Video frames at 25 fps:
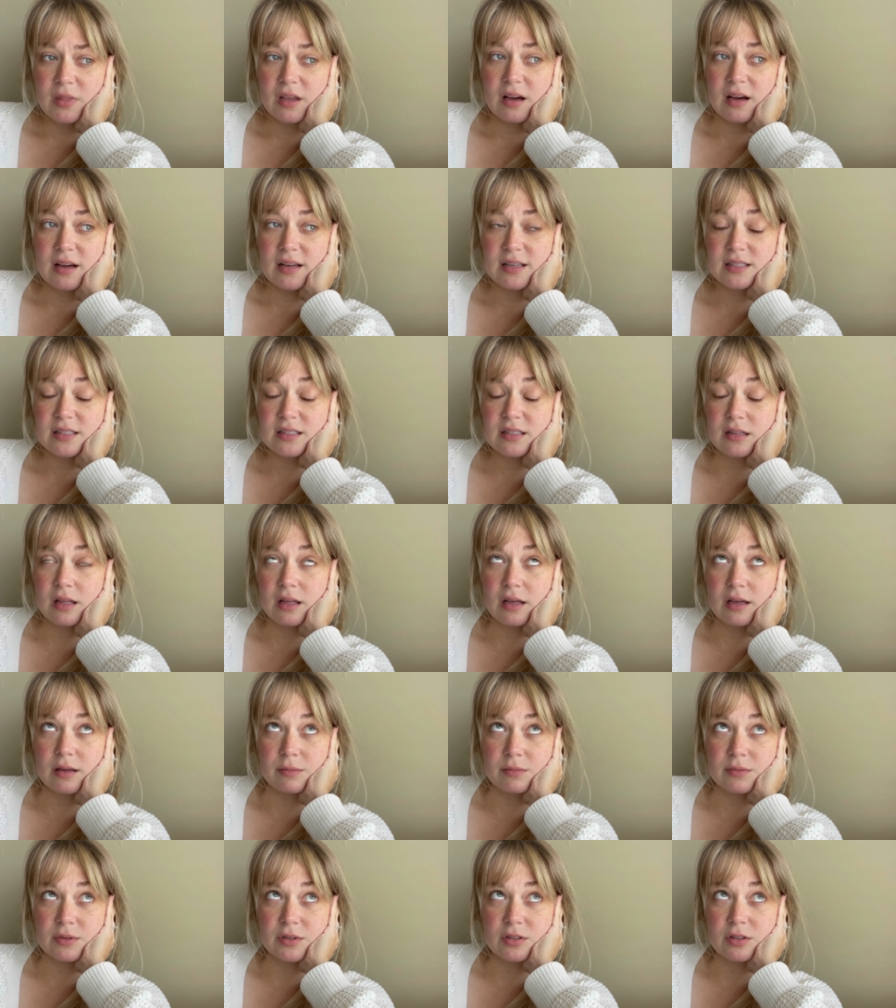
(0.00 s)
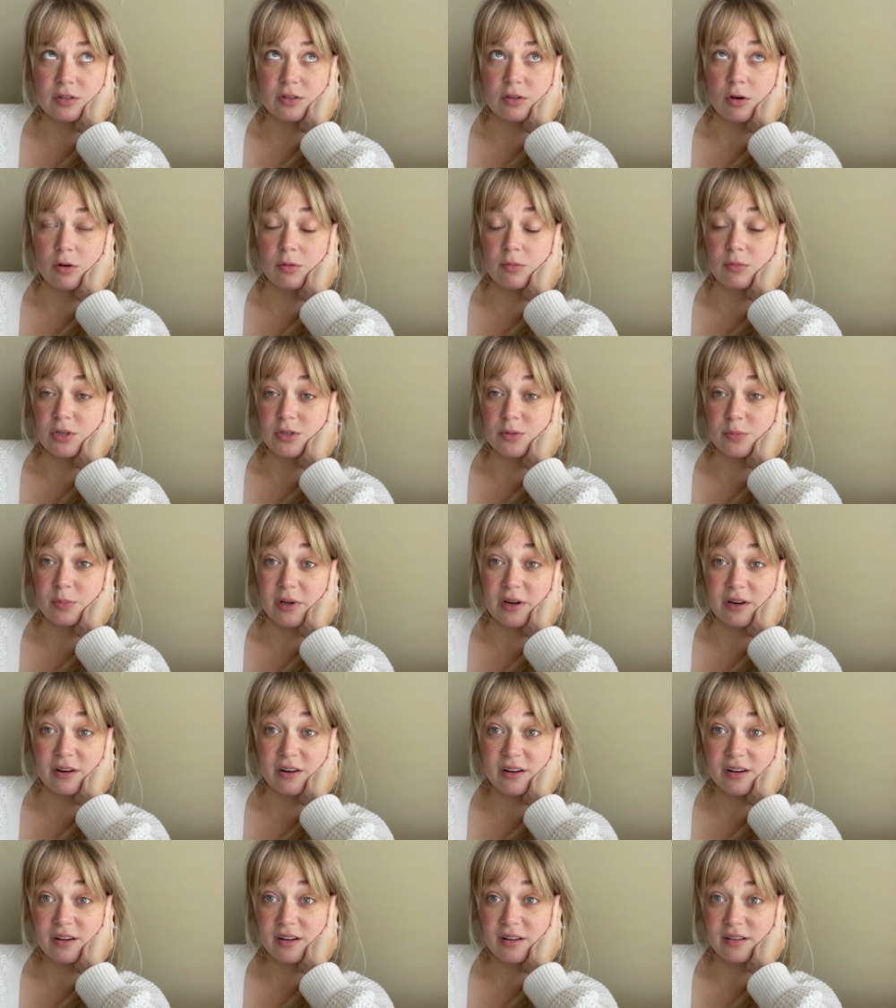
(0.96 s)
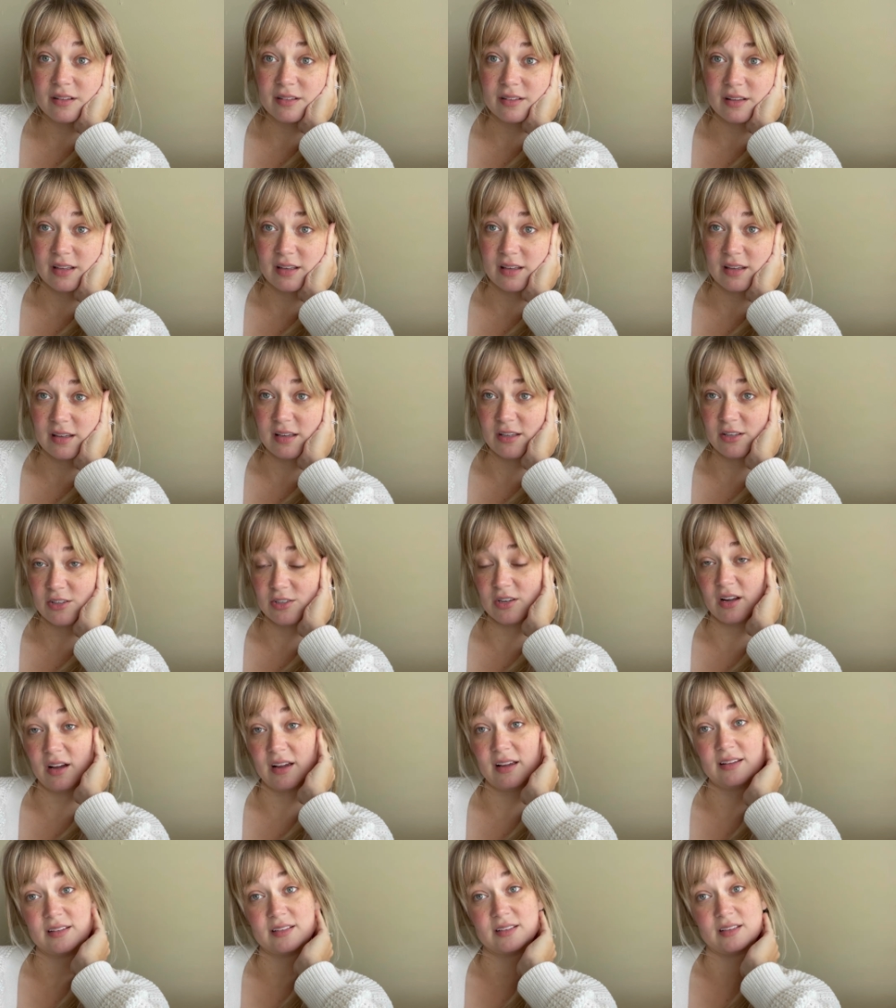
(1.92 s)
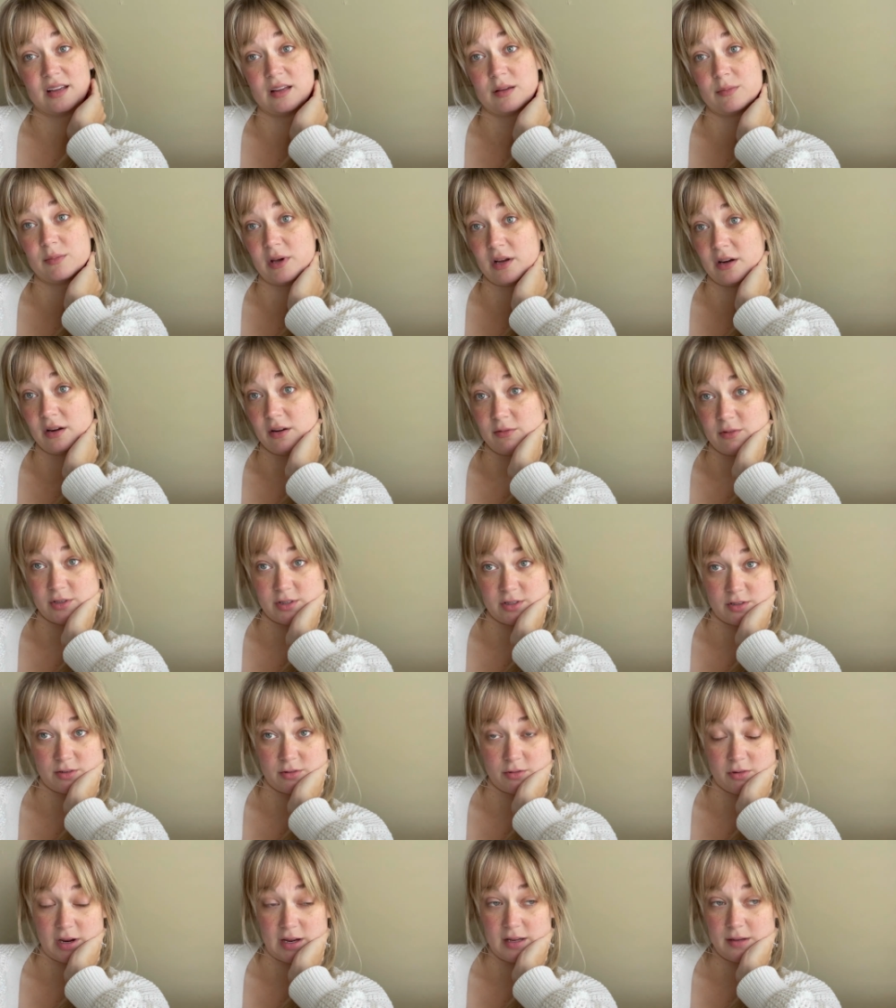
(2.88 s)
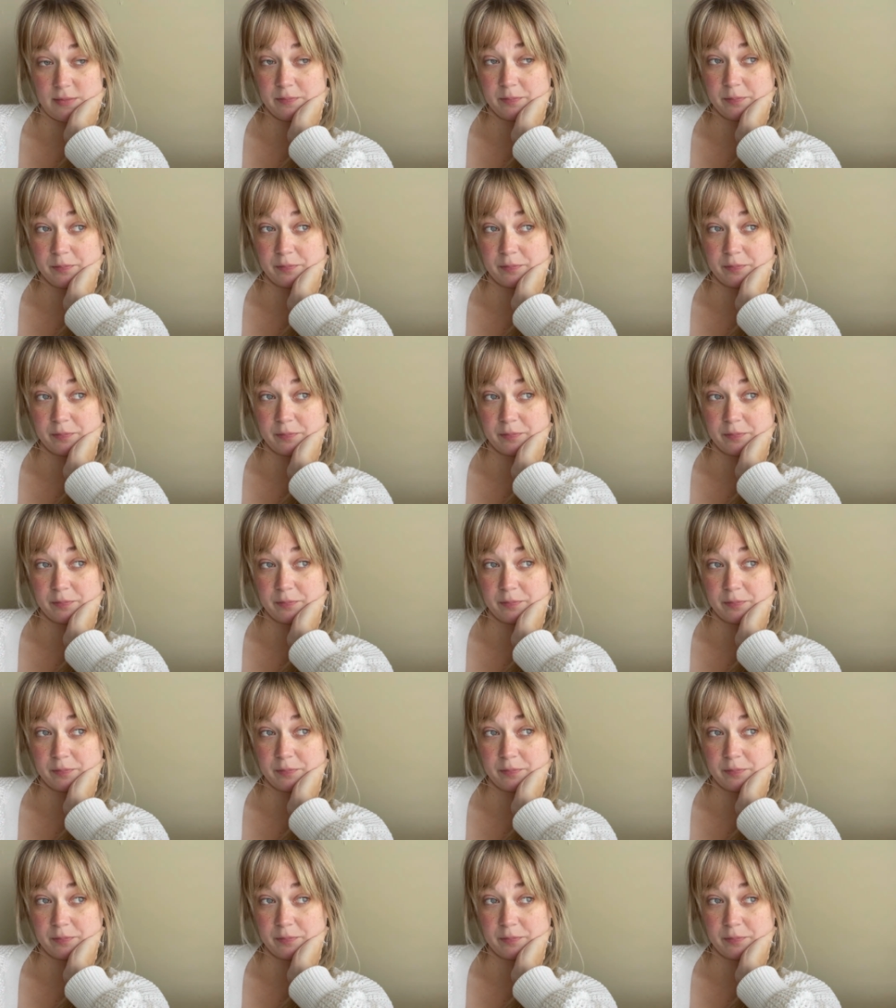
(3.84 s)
I slept so much better. Like, each night's getting better, which is great.